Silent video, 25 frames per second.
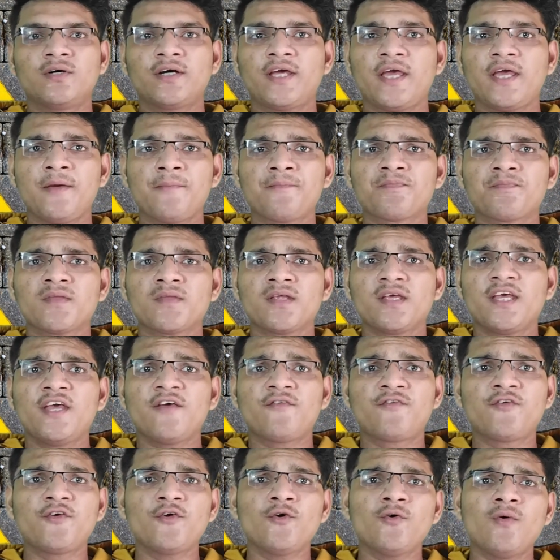Okay,
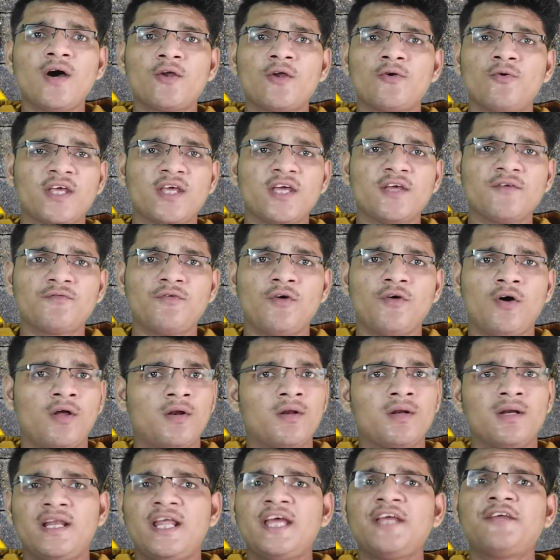if you are looking
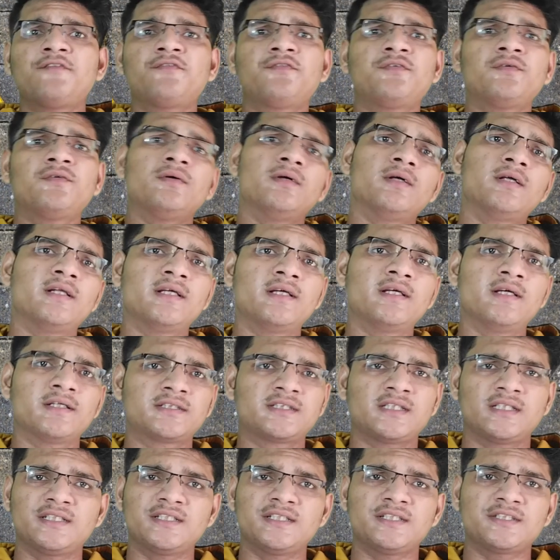for, like
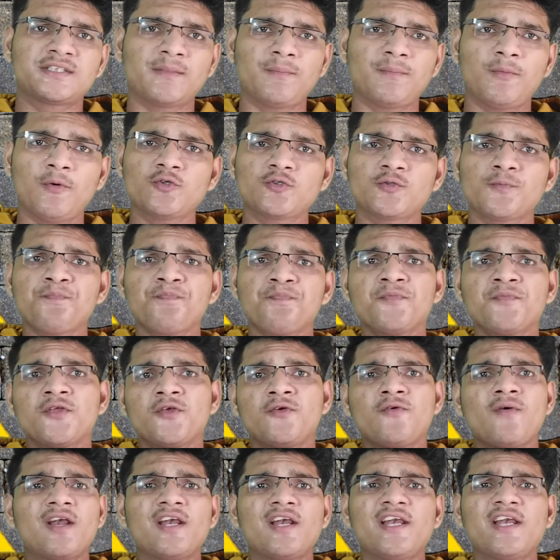suppose
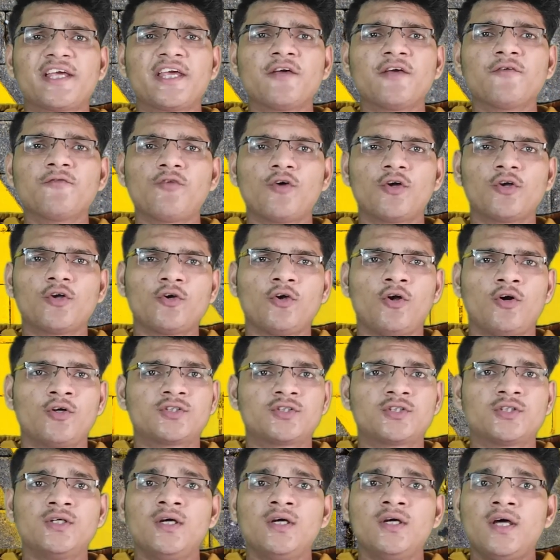you are looking for
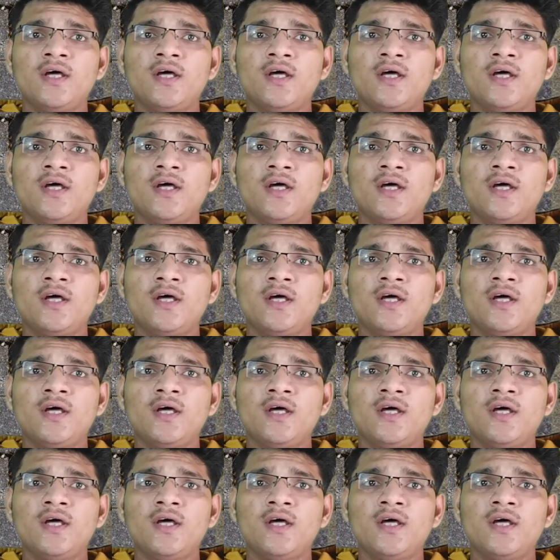clothes.